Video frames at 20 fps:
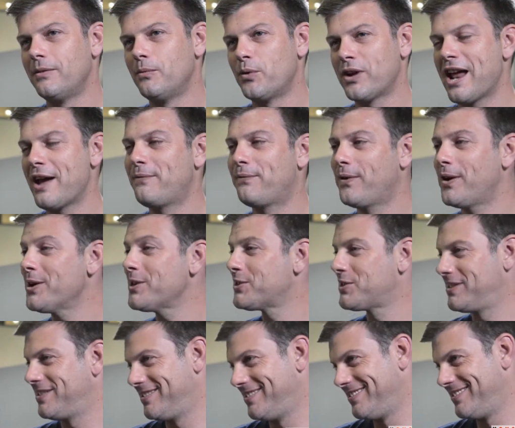when I
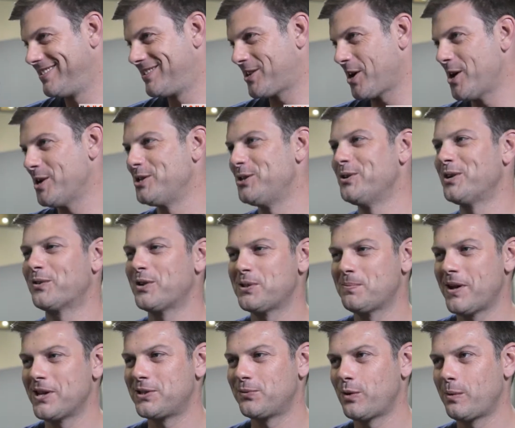first started doing
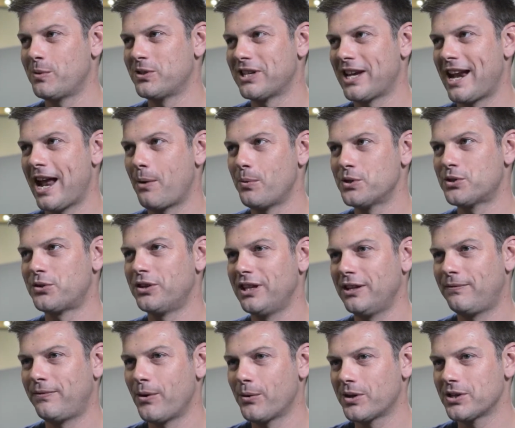responsive web design, I was
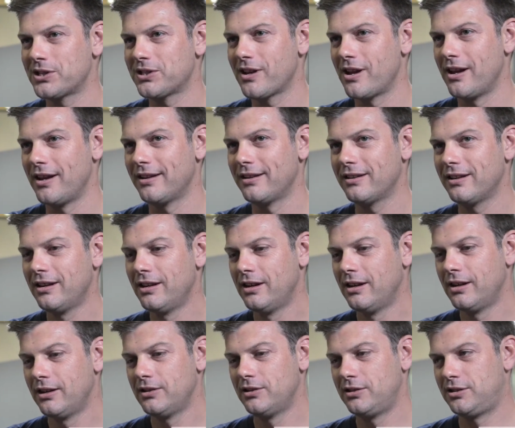really focused on
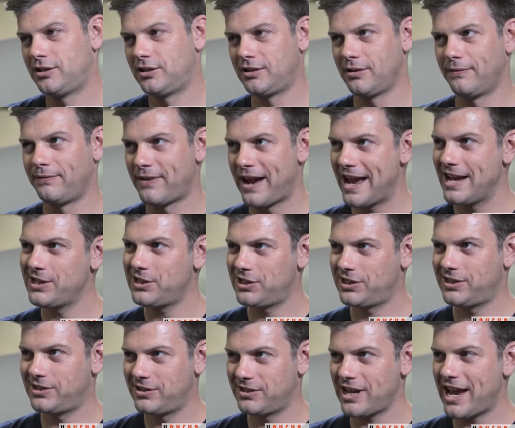device
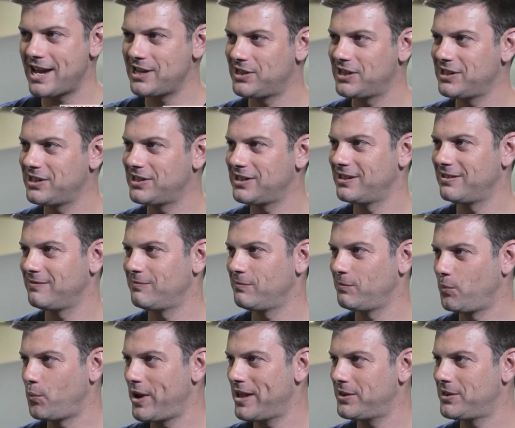sizes and
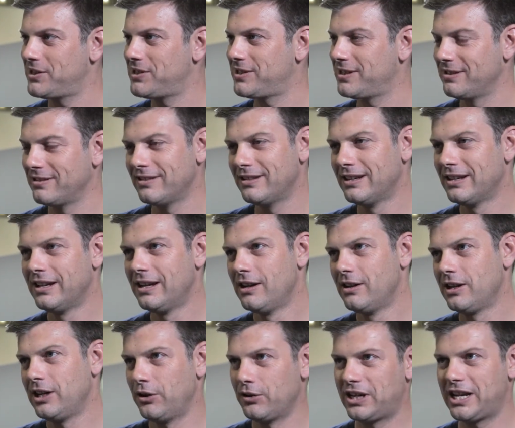widths and
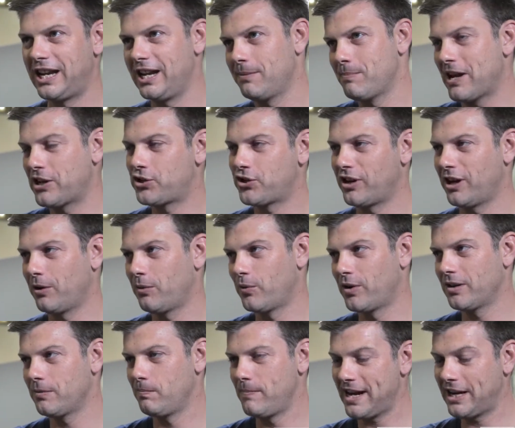you know, getting, make sure
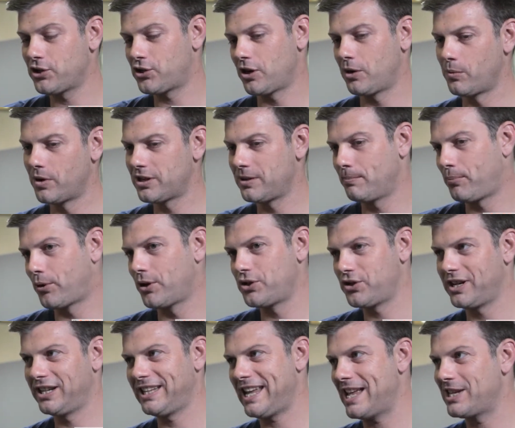work, making sure it worked in
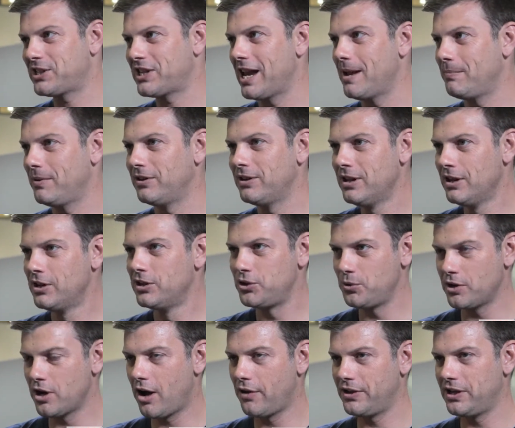portrait and landscape and
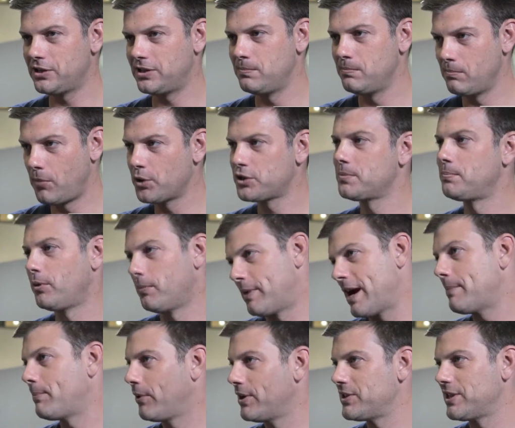doing all these multiple
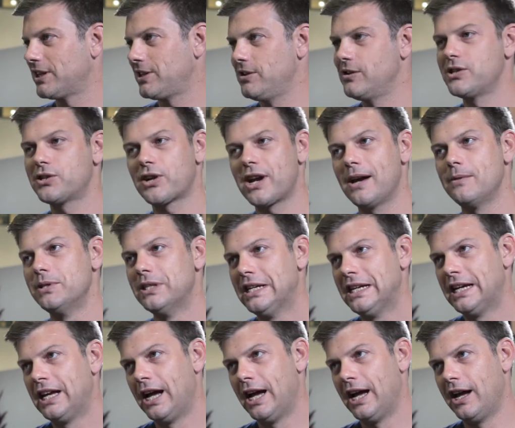breakpoints like you described.
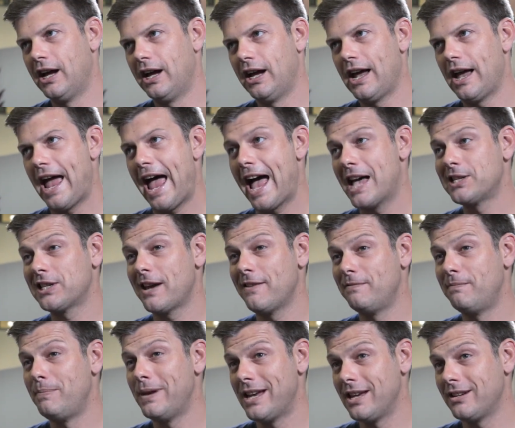Uh, as
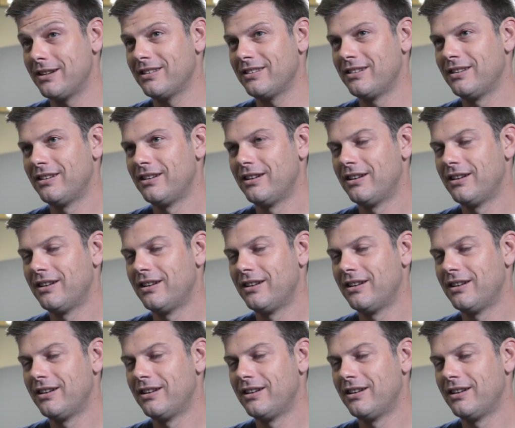I've been